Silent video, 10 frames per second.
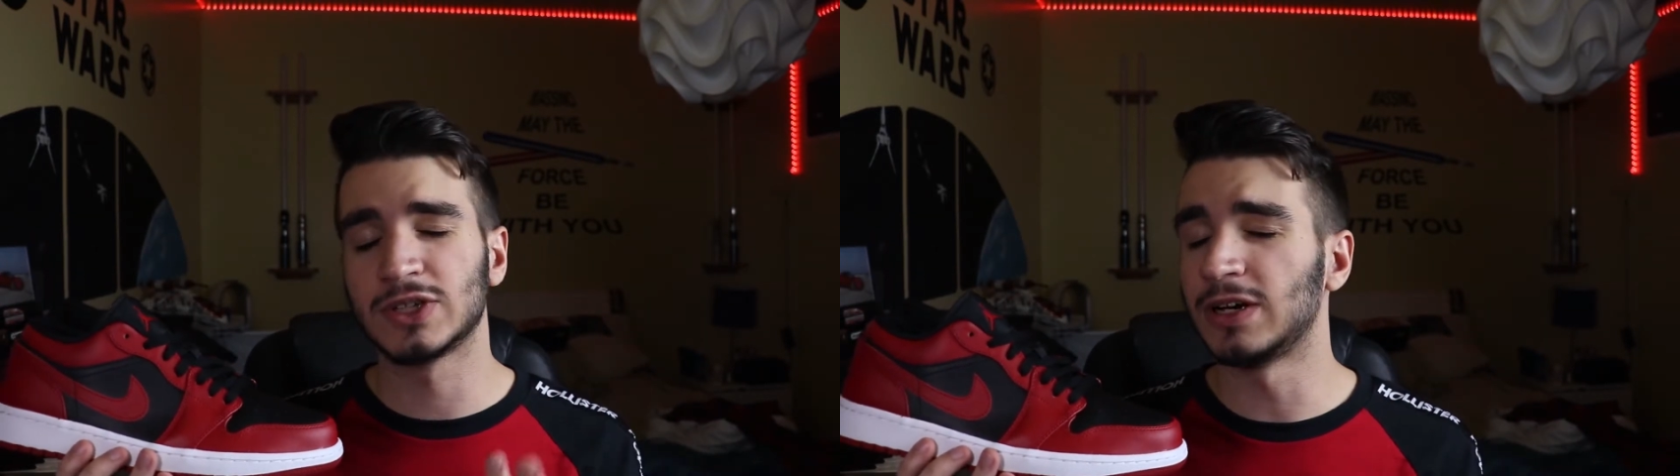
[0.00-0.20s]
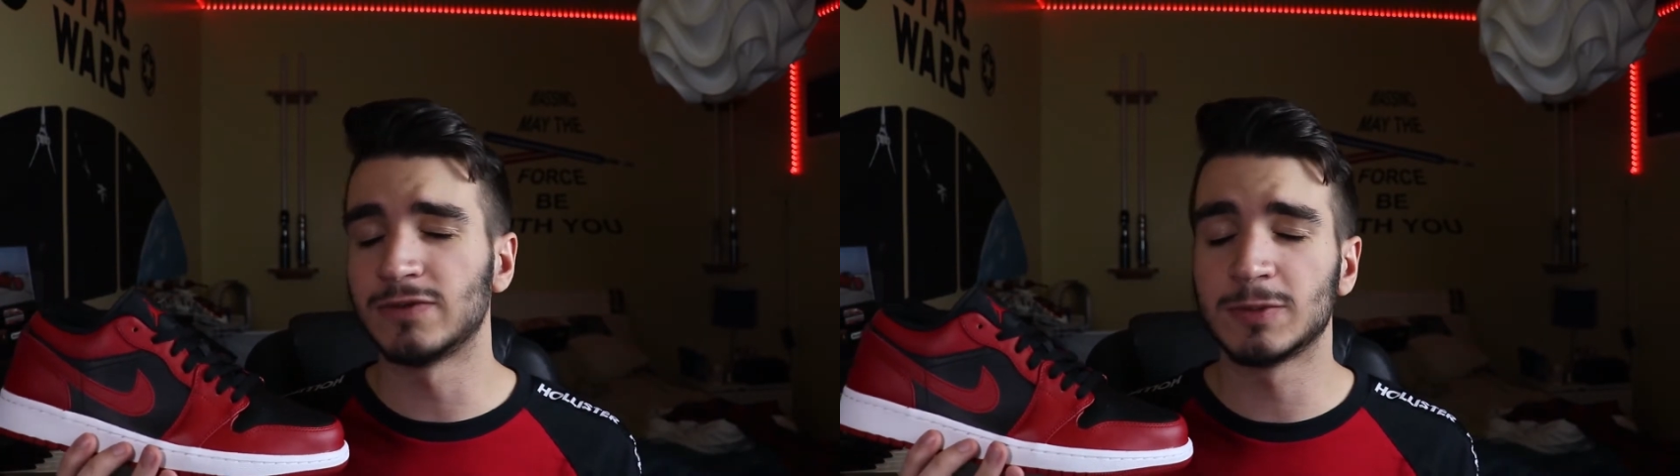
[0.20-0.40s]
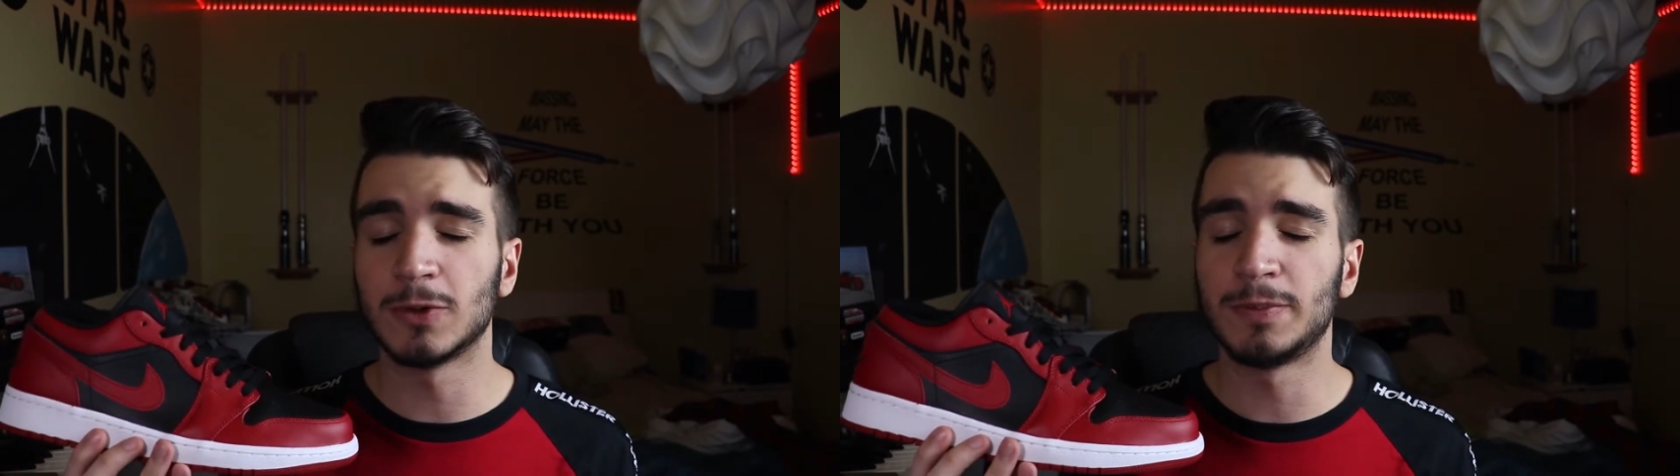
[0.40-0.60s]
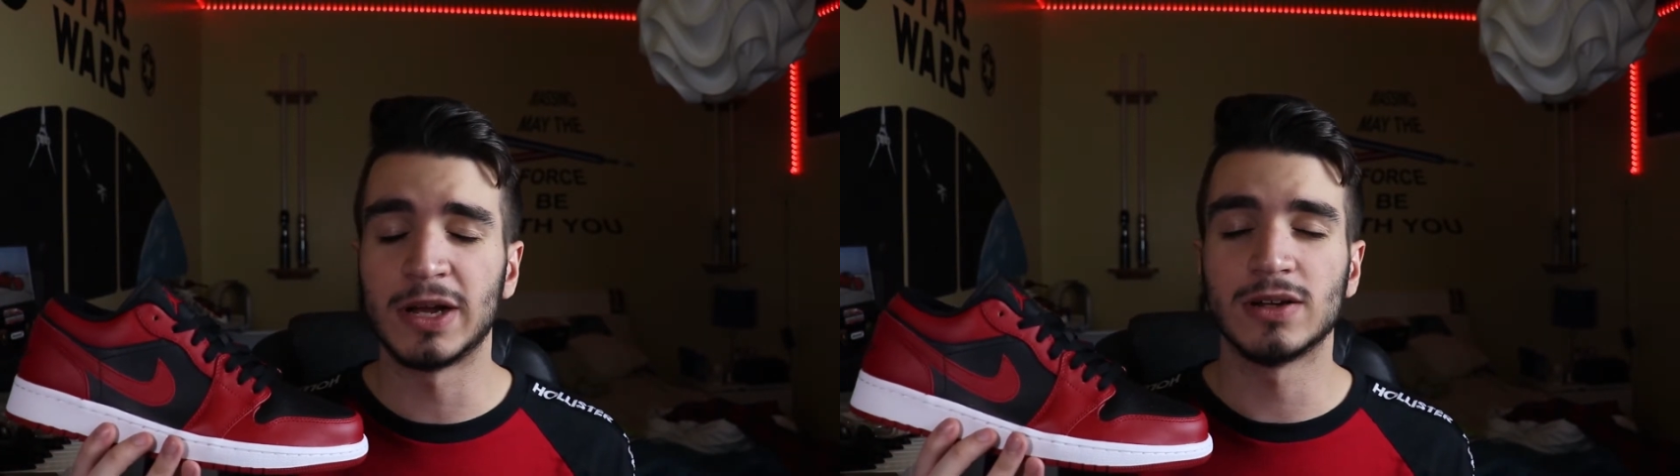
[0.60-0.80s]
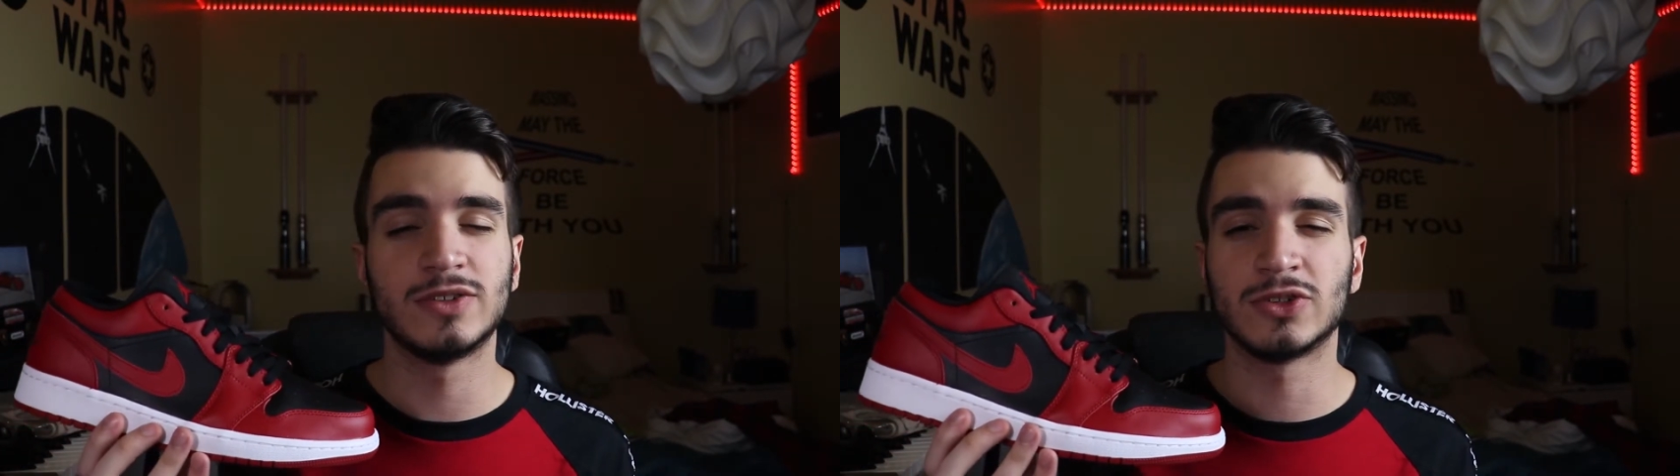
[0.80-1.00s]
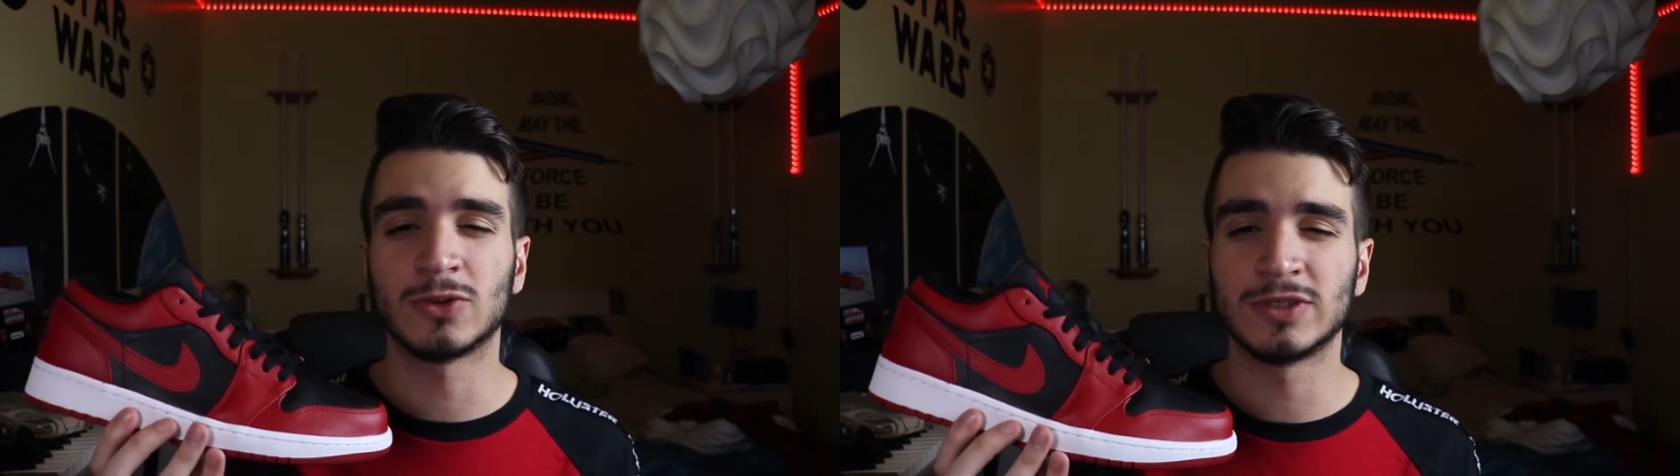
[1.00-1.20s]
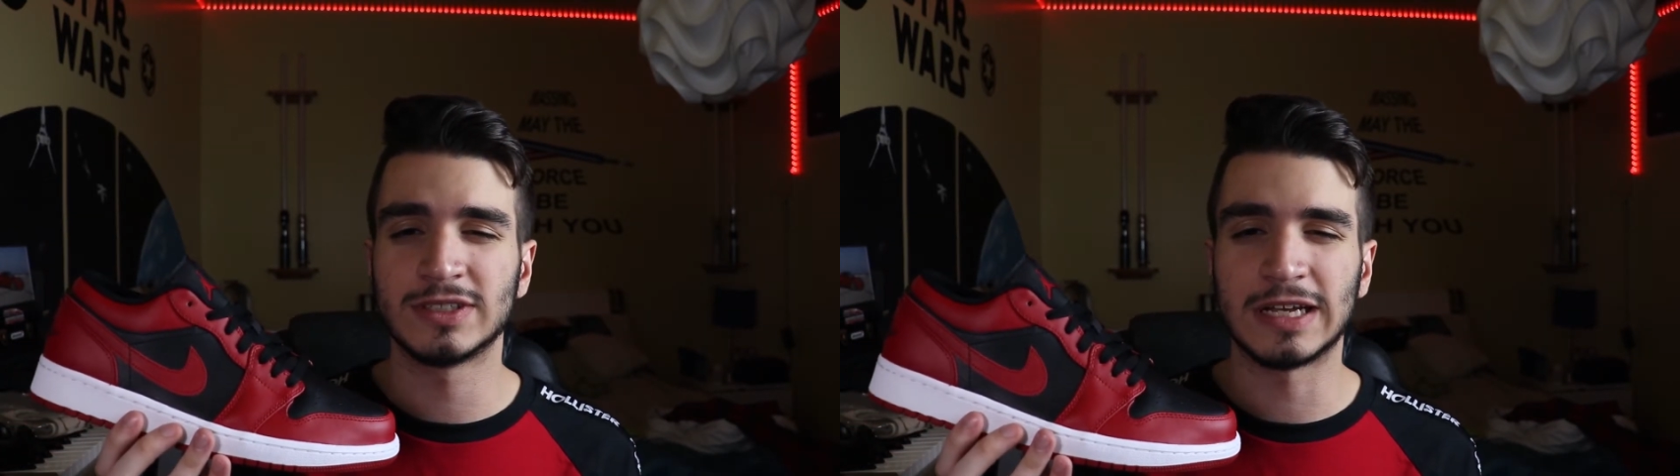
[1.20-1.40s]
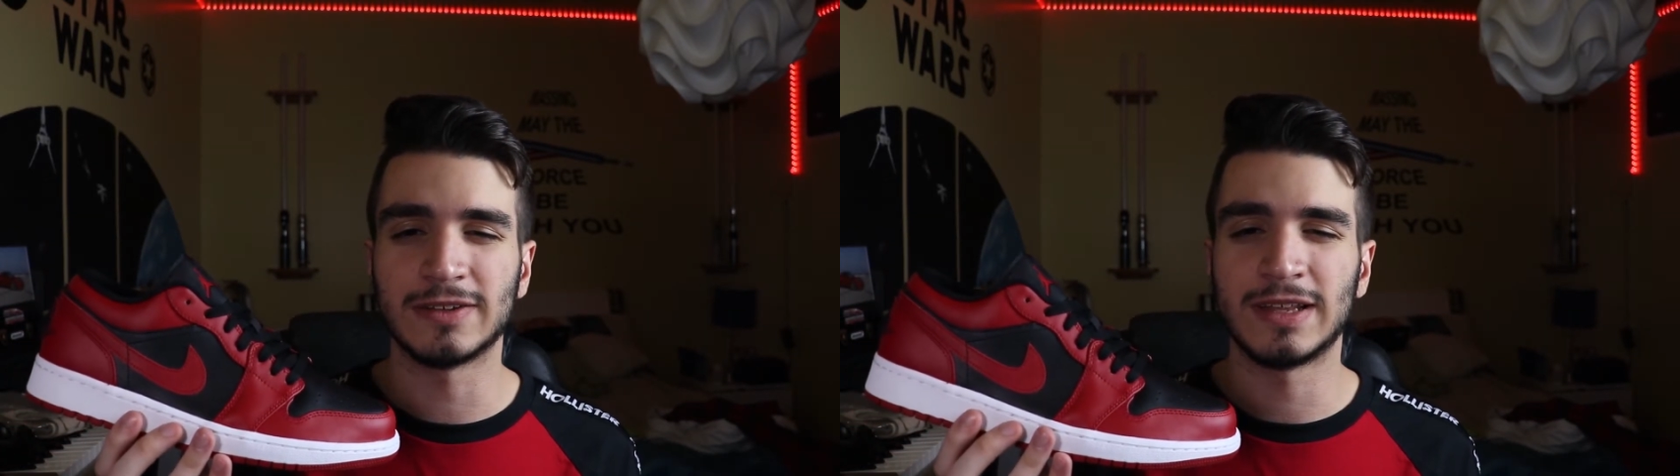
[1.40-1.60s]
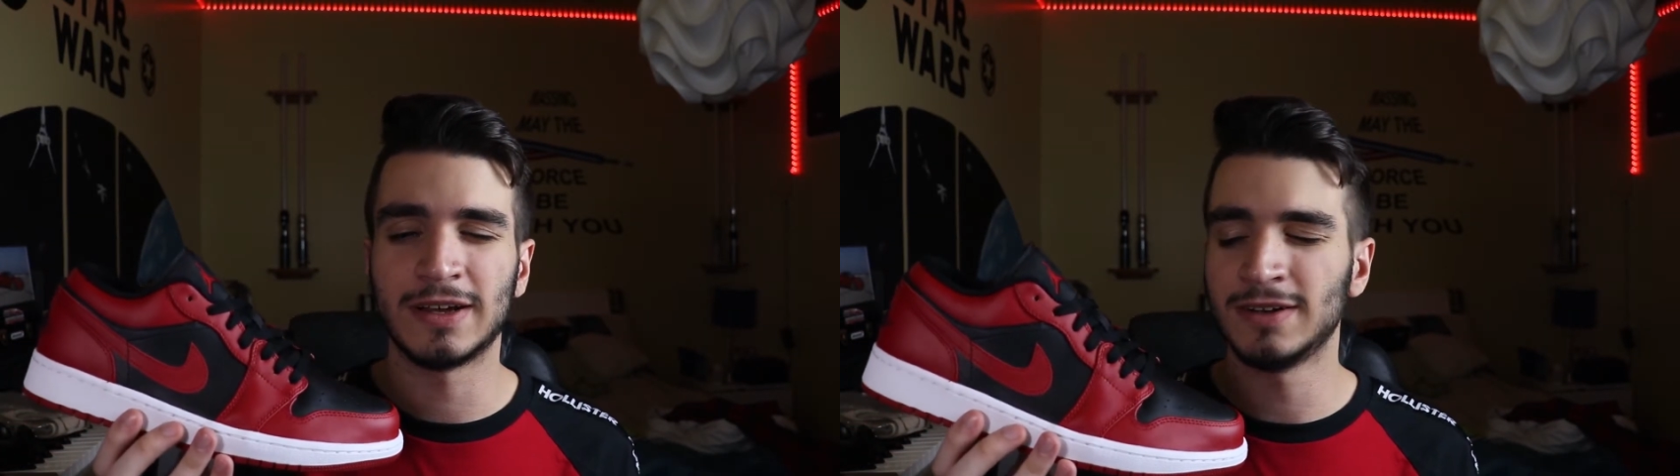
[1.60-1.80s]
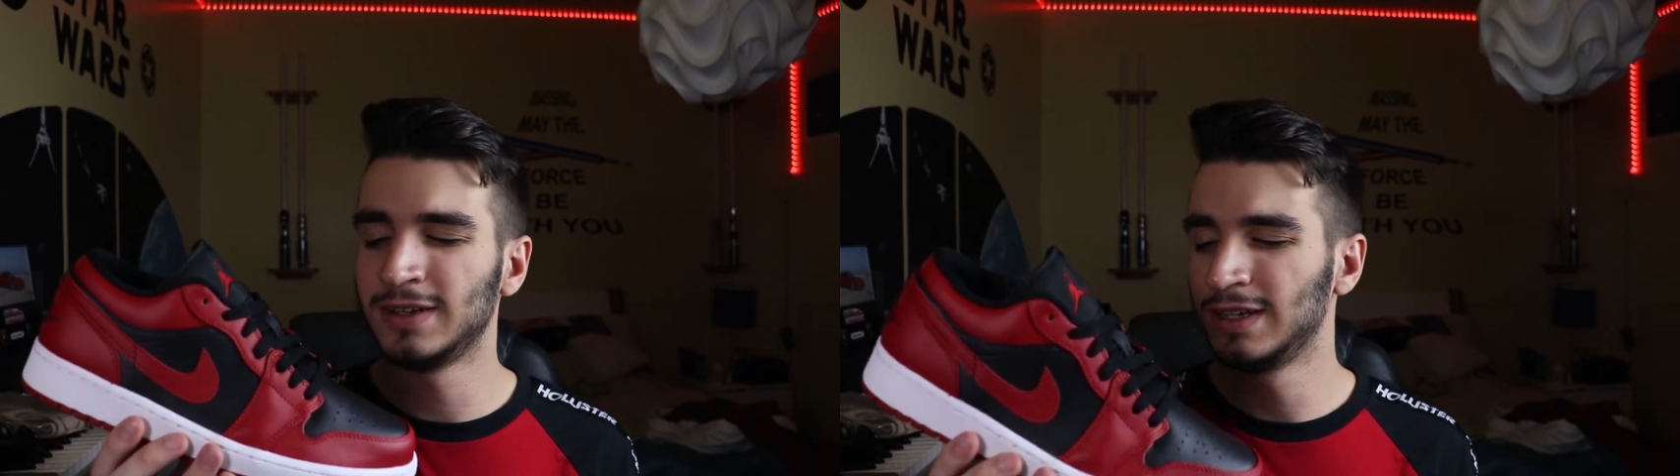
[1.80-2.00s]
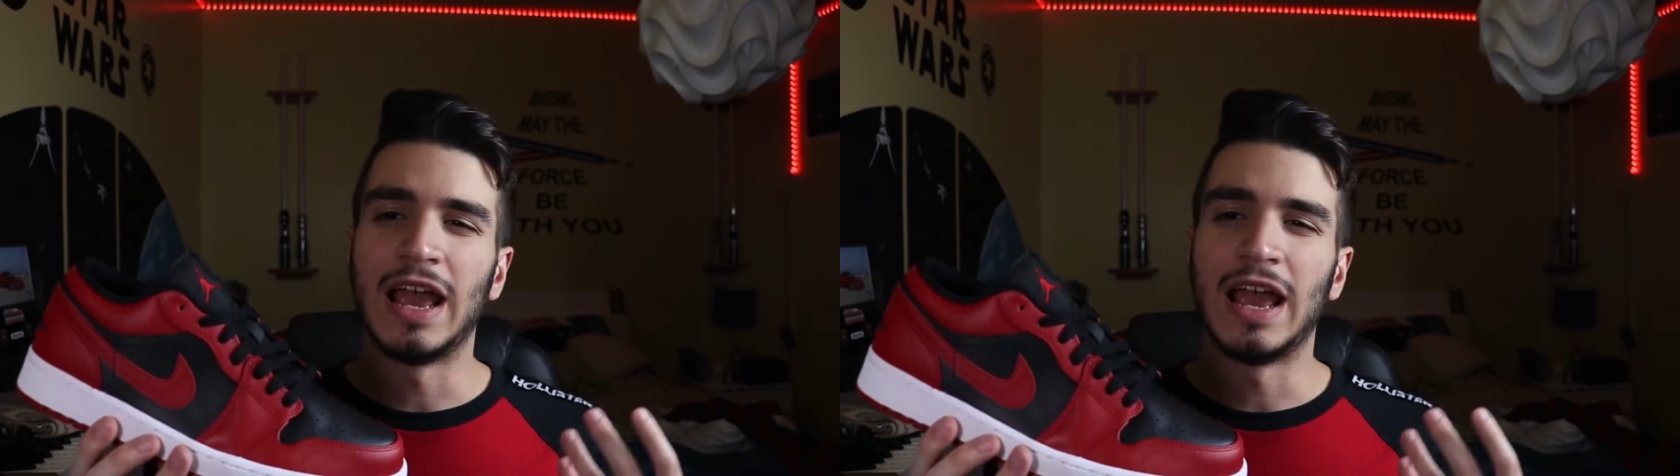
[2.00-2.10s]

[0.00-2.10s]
comfortable pair of Jordans out there.